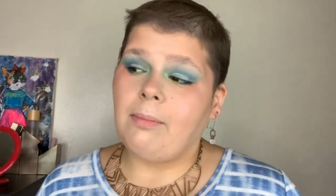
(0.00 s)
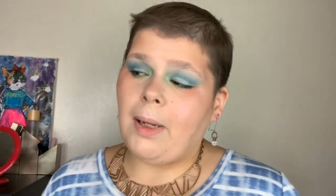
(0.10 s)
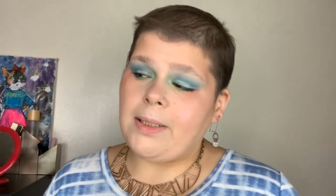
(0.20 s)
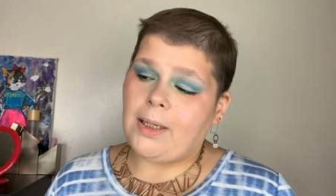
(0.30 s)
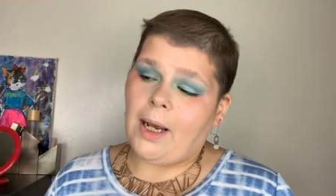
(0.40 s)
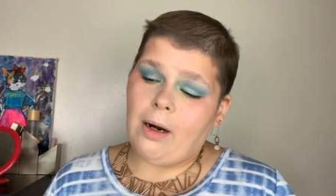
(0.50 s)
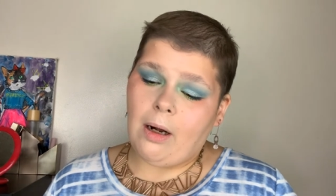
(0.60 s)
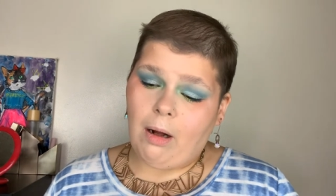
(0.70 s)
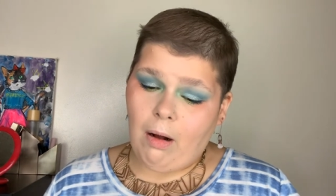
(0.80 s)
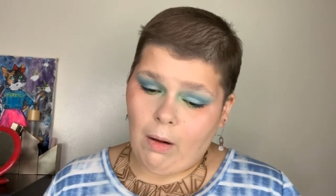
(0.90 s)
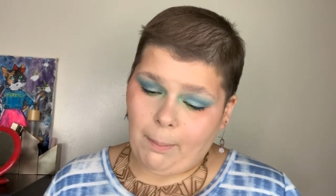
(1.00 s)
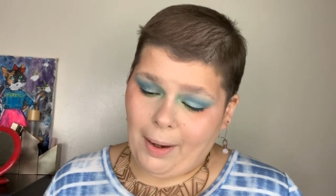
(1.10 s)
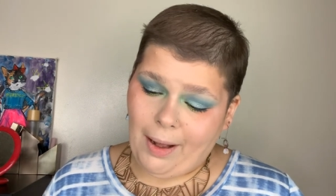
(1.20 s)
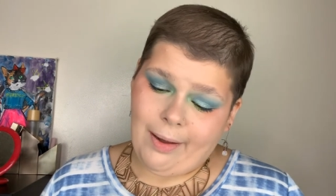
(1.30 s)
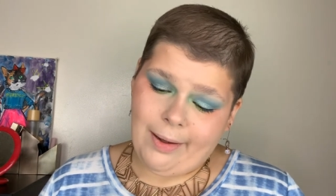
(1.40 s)
mascara on
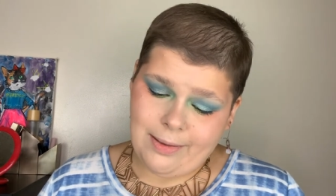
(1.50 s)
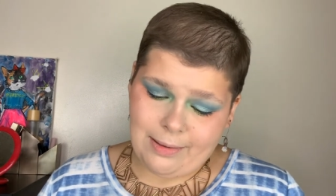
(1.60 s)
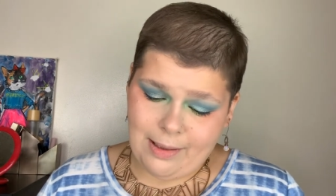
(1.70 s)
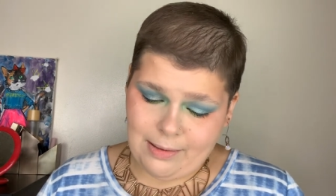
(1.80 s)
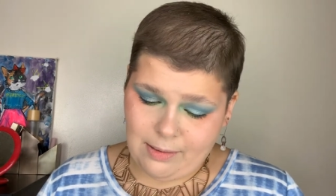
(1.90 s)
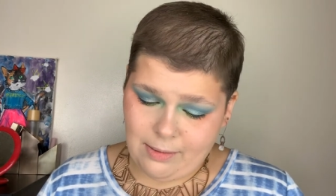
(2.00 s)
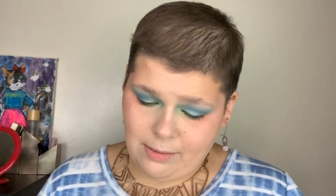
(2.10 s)
my eyes and had